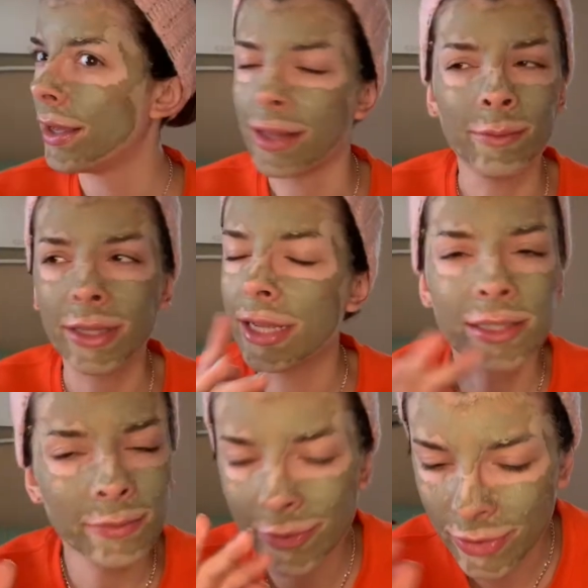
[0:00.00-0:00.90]
And like,
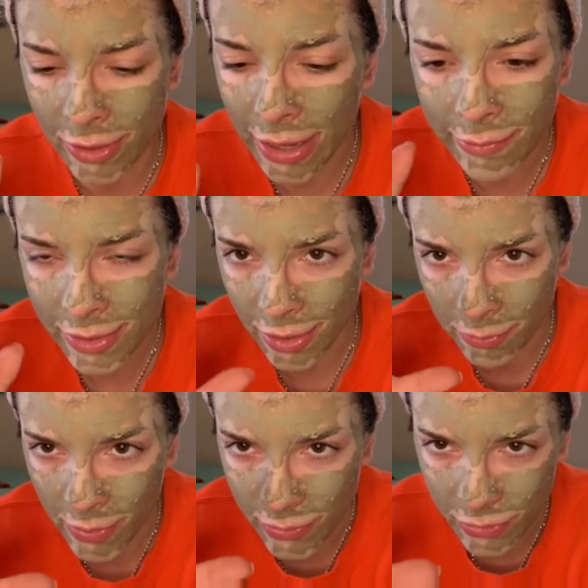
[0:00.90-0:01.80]
that was the
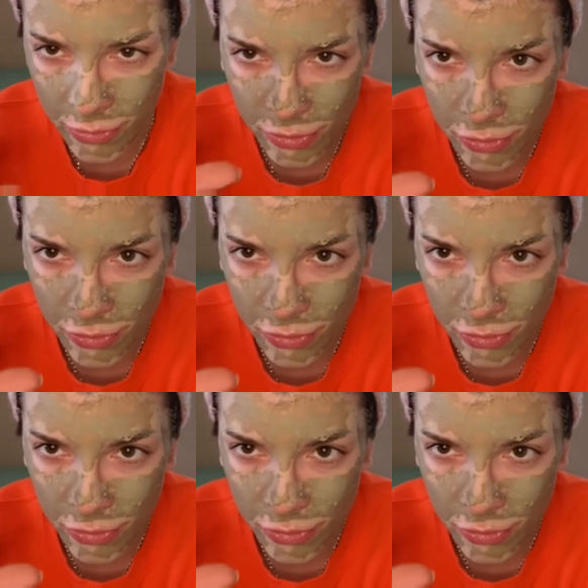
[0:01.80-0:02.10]
most